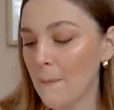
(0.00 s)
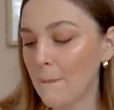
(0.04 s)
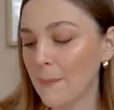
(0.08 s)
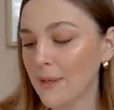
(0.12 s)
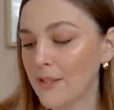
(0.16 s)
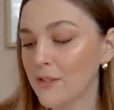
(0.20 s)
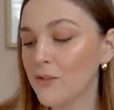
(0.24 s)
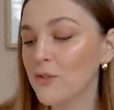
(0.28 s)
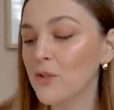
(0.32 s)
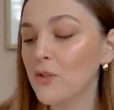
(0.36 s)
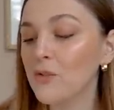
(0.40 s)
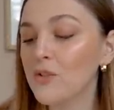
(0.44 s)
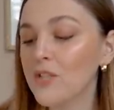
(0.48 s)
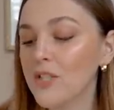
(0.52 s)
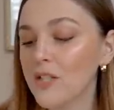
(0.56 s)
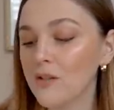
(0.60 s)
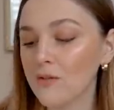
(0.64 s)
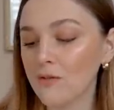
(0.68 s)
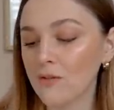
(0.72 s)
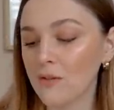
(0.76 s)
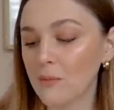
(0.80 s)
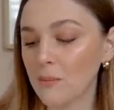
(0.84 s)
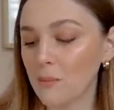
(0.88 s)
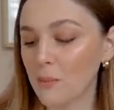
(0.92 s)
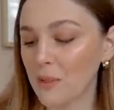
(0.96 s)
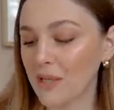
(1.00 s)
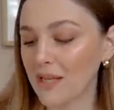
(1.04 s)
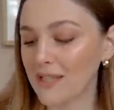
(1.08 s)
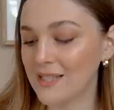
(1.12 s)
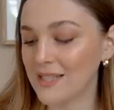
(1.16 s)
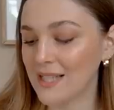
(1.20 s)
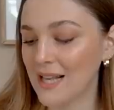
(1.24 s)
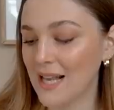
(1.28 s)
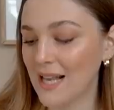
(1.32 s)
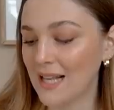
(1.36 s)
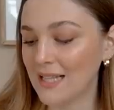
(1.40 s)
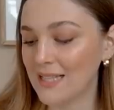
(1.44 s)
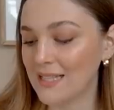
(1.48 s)
But it's so different
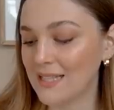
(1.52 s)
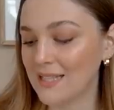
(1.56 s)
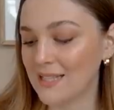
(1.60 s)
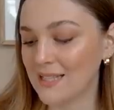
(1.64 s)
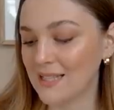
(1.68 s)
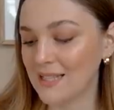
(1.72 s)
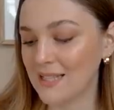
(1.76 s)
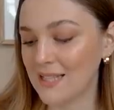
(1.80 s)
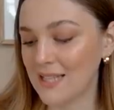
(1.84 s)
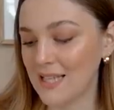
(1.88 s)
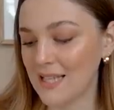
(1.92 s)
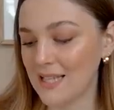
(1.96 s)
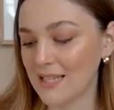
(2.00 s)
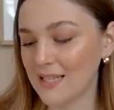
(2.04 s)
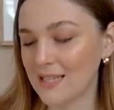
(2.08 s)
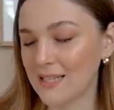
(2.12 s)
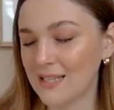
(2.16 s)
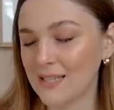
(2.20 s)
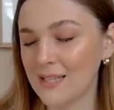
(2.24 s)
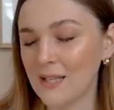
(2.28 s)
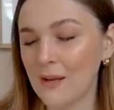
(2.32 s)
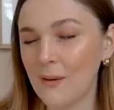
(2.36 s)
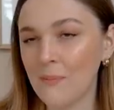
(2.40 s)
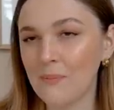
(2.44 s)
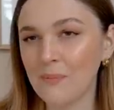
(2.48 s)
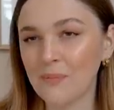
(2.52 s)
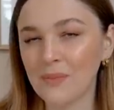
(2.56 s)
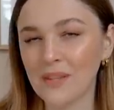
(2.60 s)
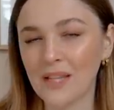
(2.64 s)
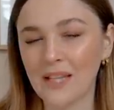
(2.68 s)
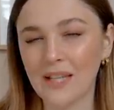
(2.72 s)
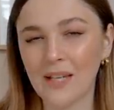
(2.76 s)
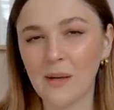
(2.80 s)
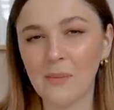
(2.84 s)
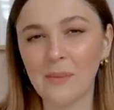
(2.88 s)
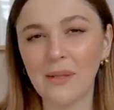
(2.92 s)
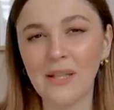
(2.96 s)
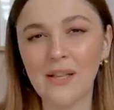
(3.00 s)
because it has this
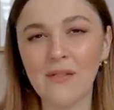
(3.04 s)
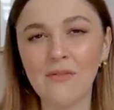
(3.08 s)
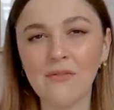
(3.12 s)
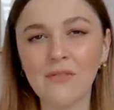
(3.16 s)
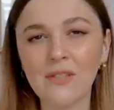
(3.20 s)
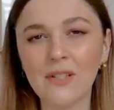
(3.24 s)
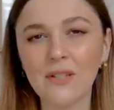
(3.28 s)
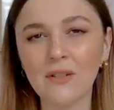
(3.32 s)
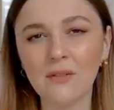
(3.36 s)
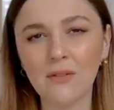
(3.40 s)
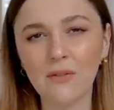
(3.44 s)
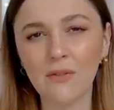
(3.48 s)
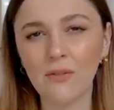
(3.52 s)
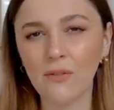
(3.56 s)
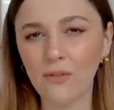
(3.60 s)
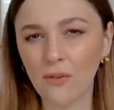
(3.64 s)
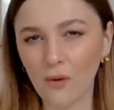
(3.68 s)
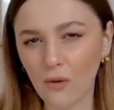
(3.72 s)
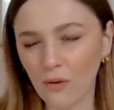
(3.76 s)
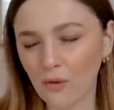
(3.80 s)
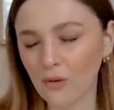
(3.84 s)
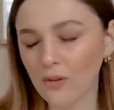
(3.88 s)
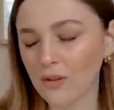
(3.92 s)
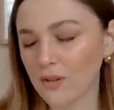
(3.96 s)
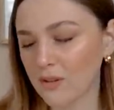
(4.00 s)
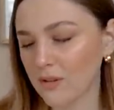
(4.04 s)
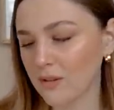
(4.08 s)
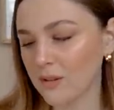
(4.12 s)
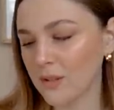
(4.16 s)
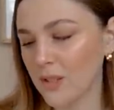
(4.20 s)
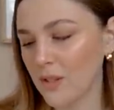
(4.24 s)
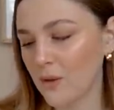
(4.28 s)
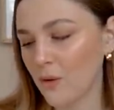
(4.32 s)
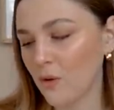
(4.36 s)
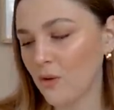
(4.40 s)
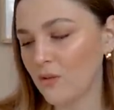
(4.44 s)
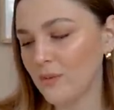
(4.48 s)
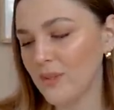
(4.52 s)
like uplifting
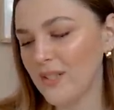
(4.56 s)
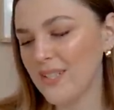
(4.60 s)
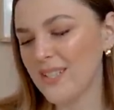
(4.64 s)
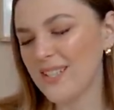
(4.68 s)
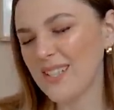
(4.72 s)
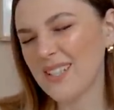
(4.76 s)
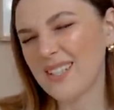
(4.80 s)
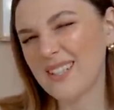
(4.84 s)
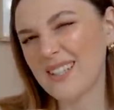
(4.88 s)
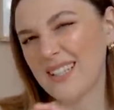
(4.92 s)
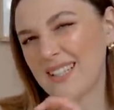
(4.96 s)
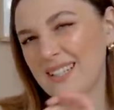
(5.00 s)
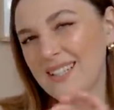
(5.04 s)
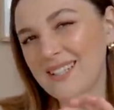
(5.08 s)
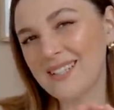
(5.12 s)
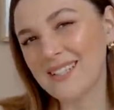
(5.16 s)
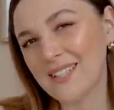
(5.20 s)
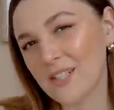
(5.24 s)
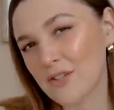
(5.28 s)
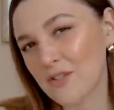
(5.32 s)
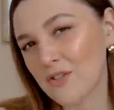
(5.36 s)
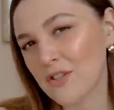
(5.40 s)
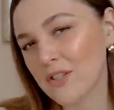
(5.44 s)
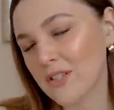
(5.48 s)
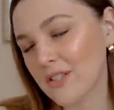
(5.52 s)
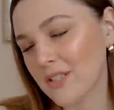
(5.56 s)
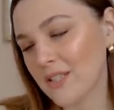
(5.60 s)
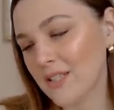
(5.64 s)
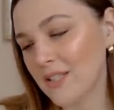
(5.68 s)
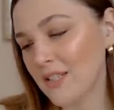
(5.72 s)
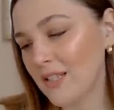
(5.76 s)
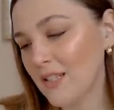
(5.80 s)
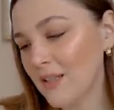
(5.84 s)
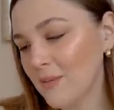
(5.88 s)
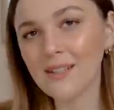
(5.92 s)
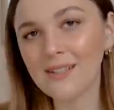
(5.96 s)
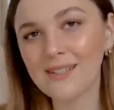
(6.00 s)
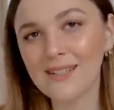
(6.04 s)
floral, almost like the
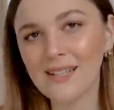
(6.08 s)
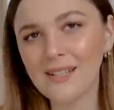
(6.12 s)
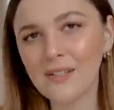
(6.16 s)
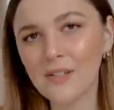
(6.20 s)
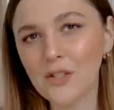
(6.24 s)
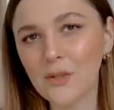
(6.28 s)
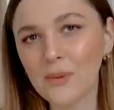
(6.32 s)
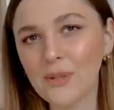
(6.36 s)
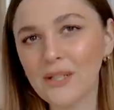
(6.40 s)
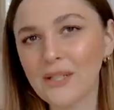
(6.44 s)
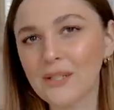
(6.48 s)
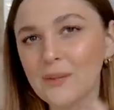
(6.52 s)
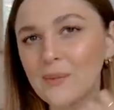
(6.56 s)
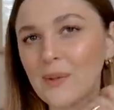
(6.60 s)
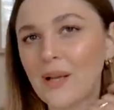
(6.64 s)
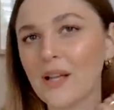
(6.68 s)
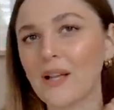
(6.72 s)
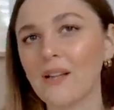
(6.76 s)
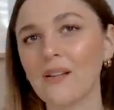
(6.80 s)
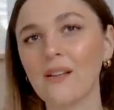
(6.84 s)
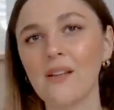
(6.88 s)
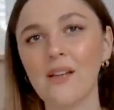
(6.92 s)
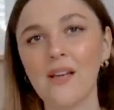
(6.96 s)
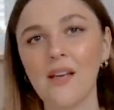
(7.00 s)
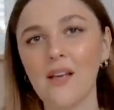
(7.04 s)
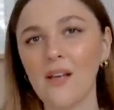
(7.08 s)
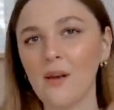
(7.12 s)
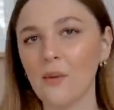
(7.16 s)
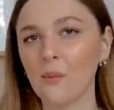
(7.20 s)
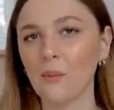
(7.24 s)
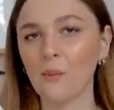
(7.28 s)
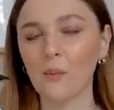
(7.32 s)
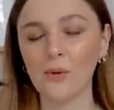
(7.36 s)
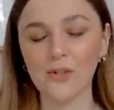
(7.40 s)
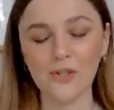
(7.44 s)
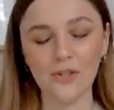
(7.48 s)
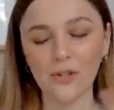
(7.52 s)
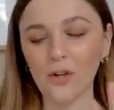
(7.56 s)
citrusy scent to it as well,
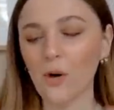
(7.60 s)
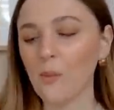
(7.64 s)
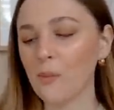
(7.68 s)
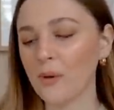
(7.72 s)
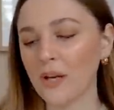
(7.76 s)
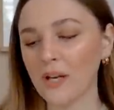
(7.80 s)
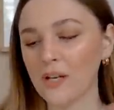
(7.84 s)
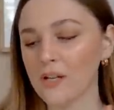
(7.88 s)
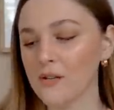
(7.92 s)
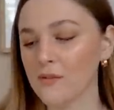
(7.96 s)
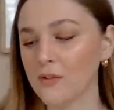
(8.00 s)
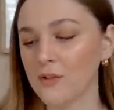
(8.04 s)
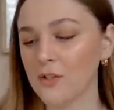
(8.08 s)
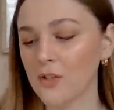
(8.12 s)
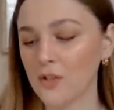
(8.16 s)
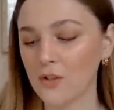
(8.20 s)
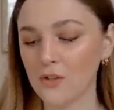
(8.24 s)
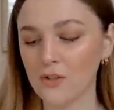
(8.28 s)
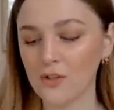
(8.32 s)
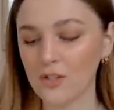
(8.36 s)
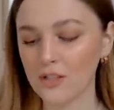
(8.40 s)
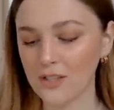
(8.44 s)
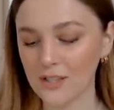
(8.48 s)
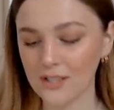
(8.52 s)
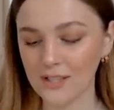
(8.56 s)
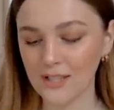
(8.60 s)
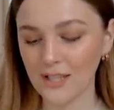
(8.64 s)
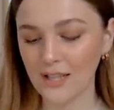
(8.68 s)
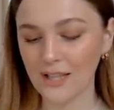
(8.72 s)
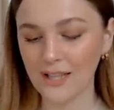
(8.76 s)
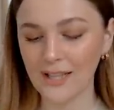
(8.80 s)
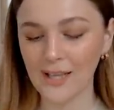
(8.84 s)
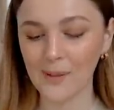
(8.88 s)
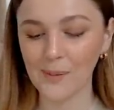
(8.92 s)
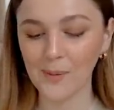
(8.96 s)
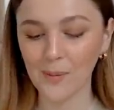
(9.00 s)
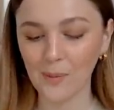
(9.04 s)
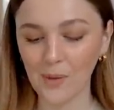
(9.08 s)
which the combination of the two doesn't sound
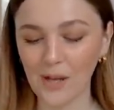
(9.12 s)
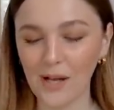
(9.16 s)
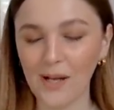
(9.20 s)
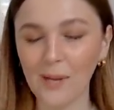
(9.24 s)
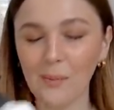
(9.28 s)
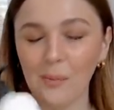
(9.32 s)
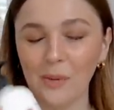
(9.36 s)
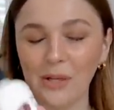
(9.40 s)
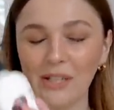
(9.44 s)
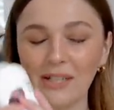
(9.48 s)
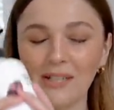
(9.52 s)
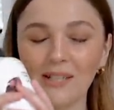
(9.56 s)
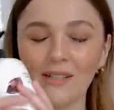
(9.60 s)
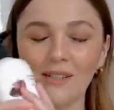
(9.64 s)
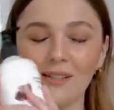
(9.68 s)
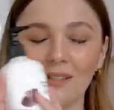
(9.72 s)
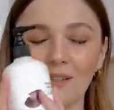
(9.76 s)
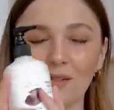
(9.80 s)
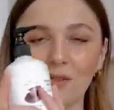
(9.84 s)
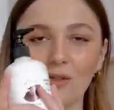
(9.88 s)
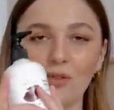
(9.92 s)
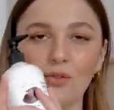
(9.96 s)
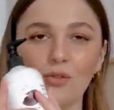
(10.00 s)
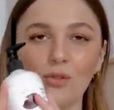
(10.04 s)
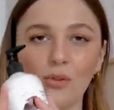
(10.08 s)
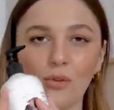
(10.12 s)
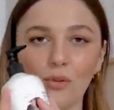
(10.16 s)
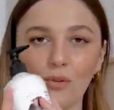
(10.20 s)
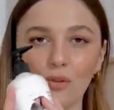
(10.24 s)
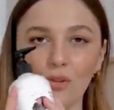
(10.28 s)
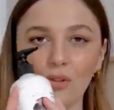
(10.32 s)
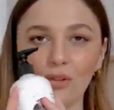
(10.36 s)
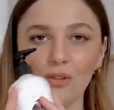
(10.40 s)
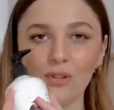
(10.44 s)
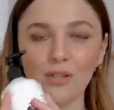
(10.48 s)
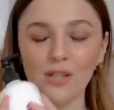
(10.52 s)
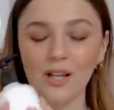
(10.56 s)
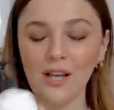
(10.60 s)
like it would work, but it does. It's so
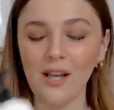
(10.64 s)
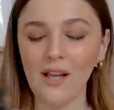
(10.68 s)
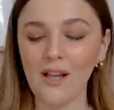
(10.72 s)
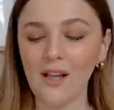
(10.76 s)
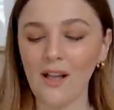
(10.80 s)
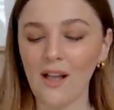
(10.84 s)
good.